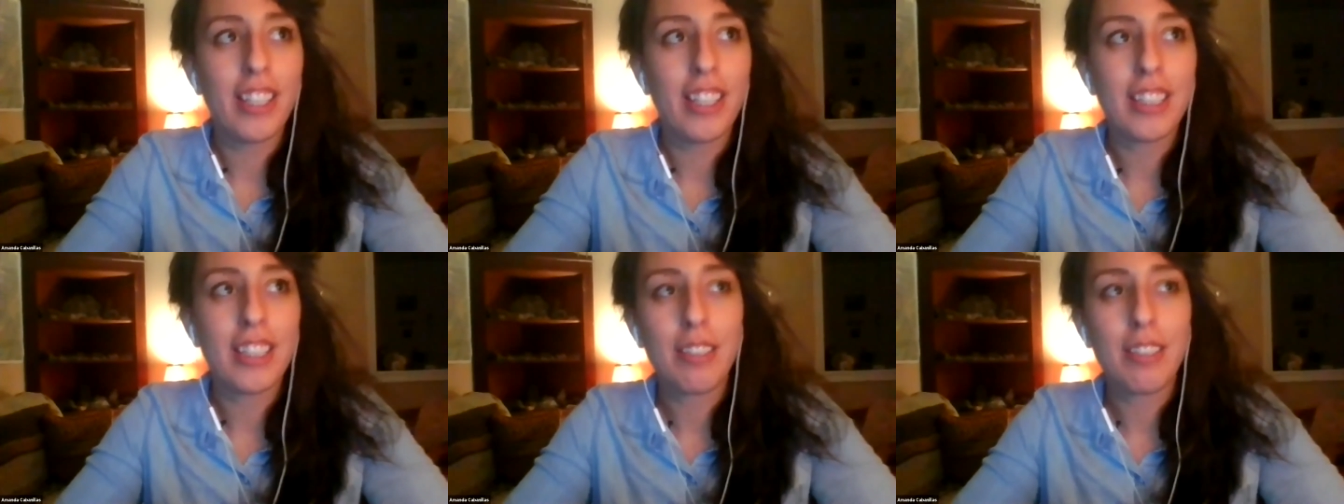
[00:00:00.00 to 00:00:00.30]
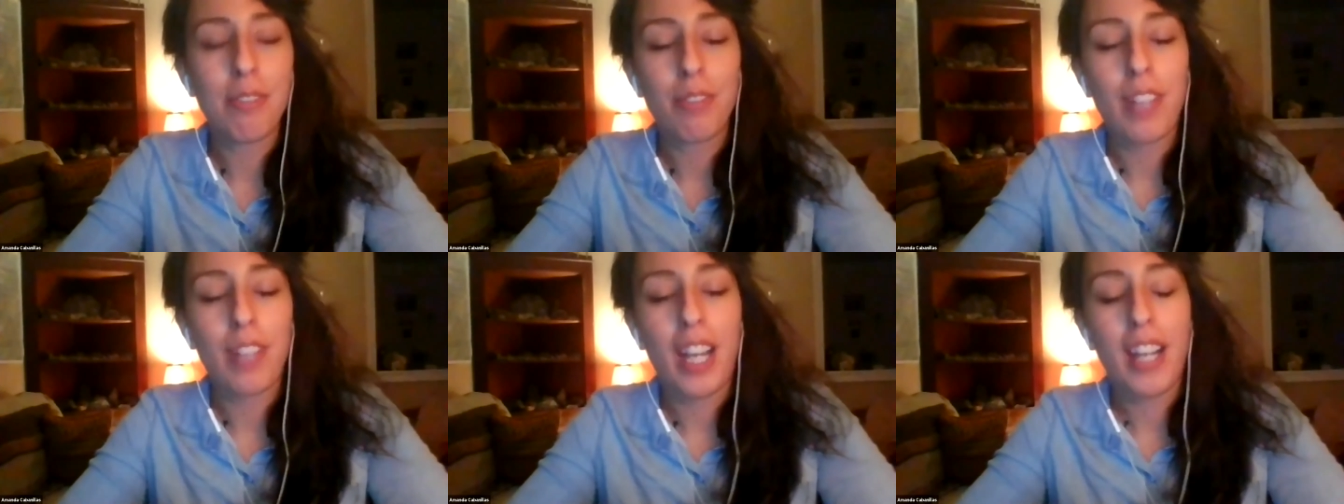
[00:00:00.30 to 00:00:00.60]
this
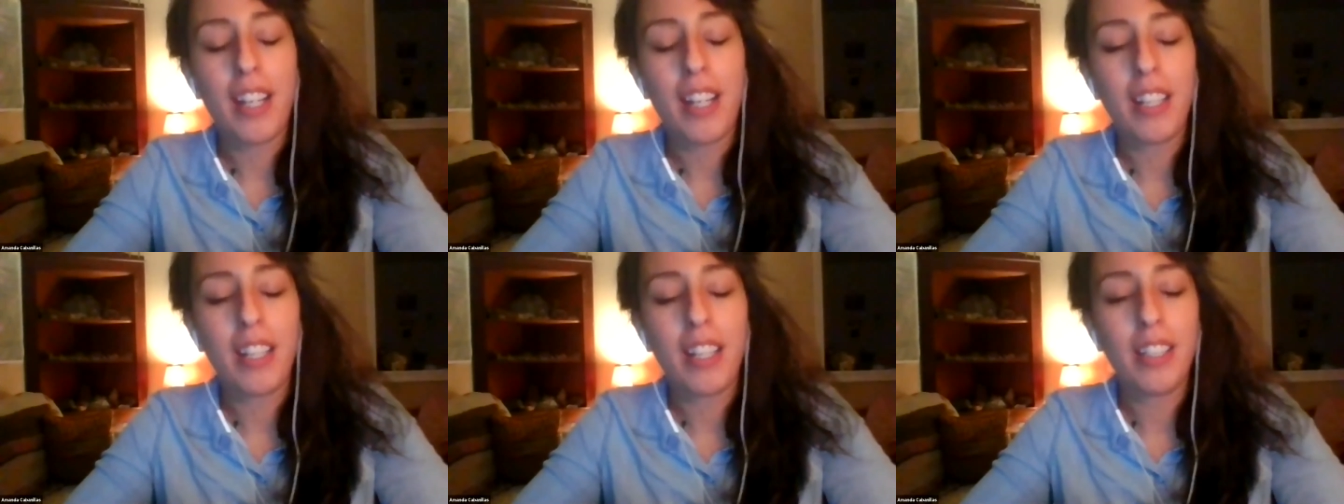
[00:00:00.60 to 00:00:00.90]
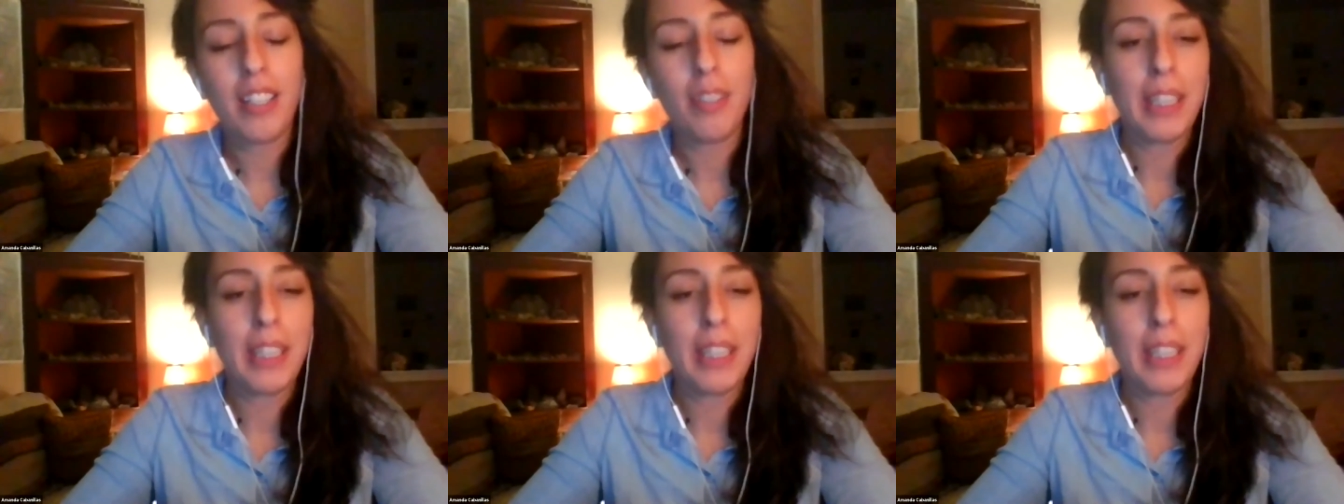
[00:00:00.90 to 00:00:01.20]

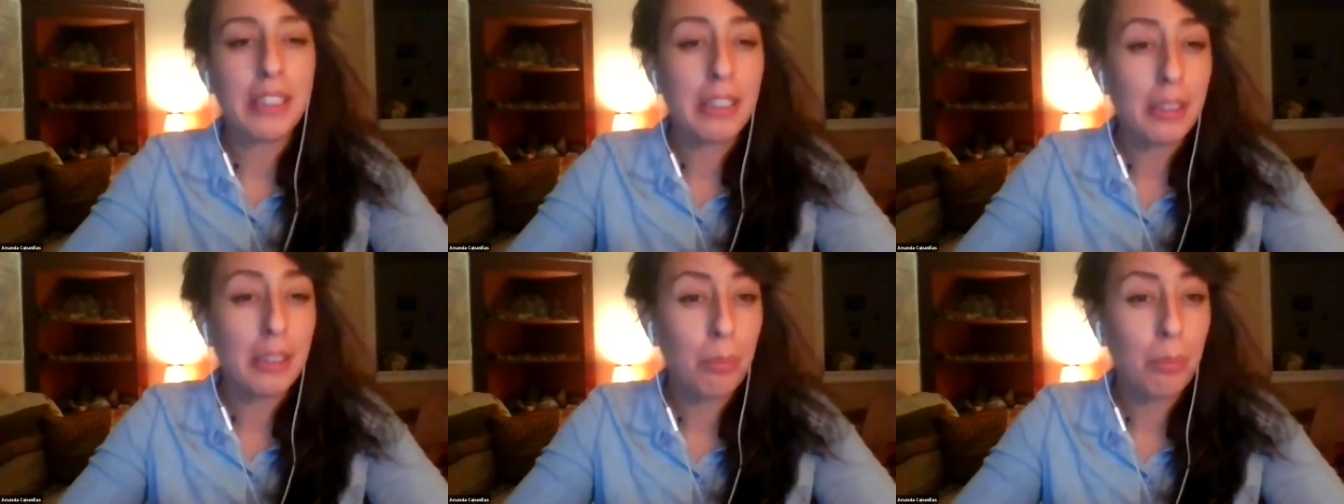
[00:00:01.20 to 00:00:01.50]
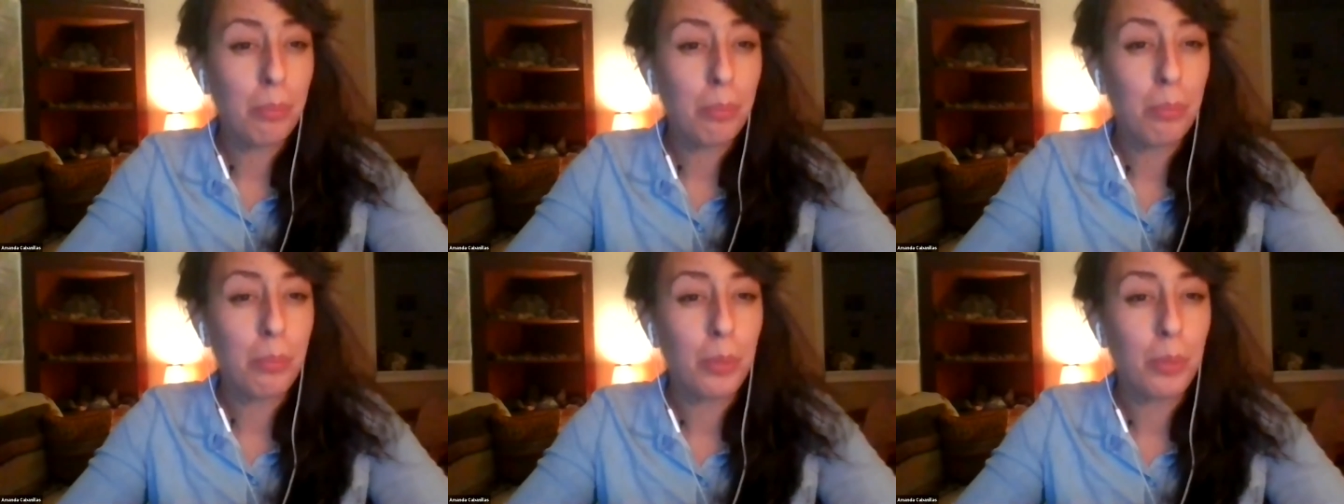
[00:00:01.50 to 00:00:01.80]

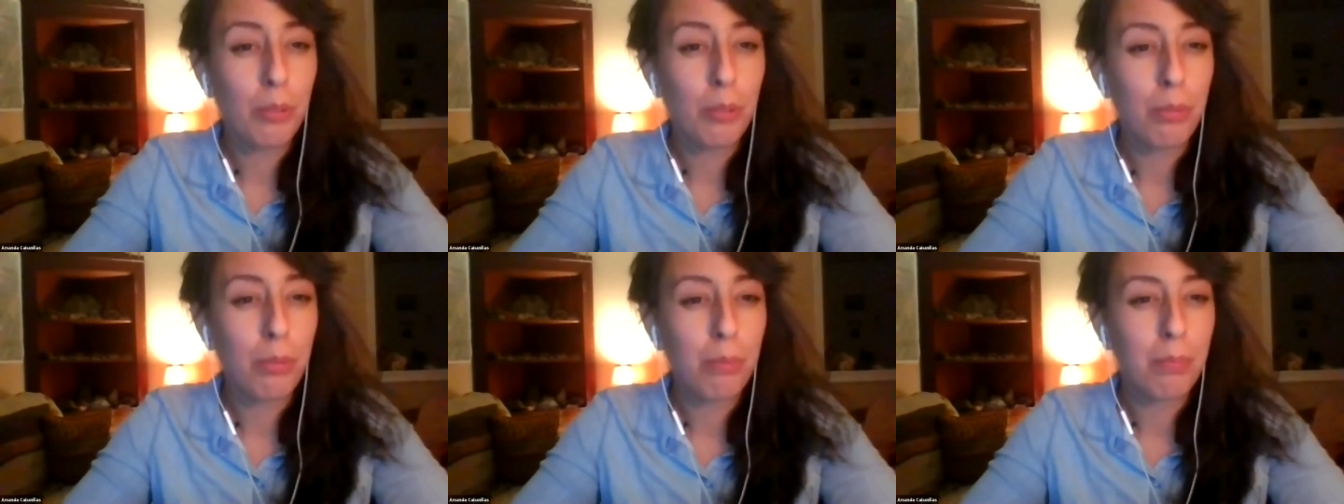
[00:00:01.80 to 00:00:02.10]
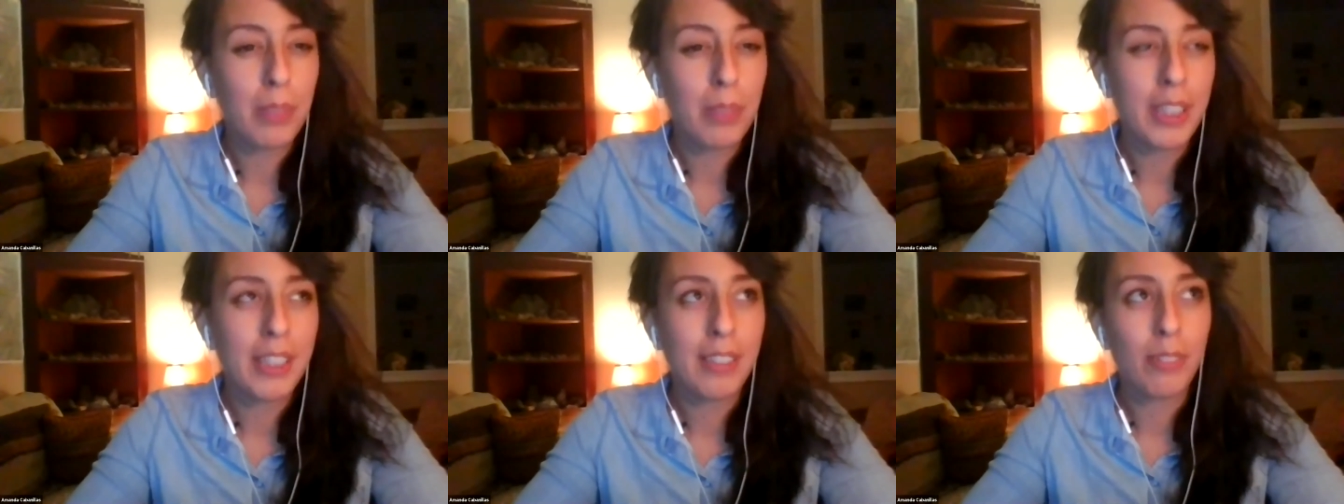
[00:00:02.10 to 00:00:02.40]
environmental
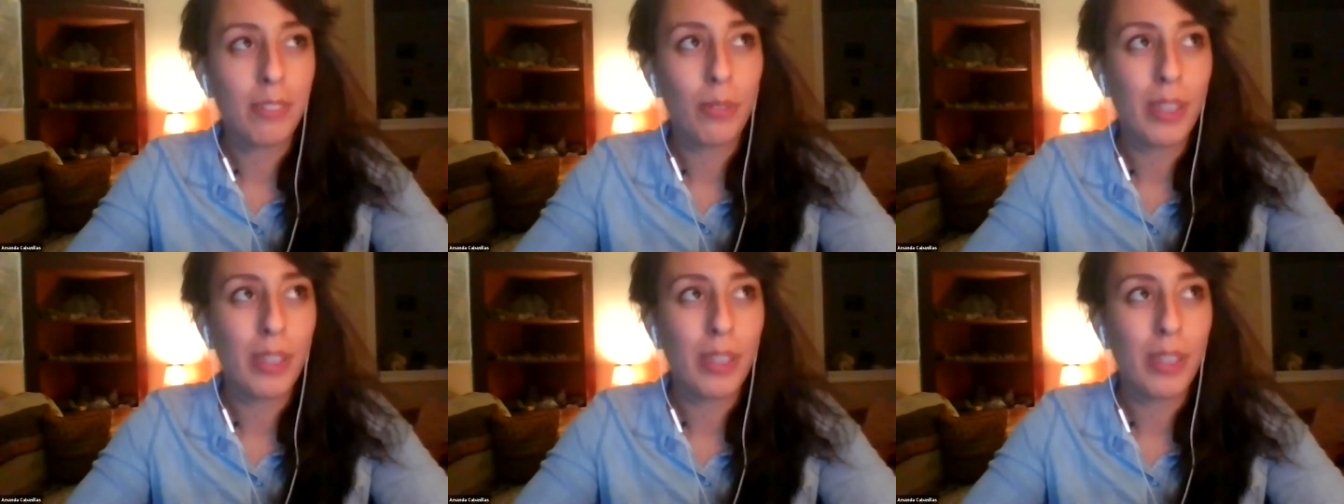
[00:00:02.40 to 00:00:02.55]
movement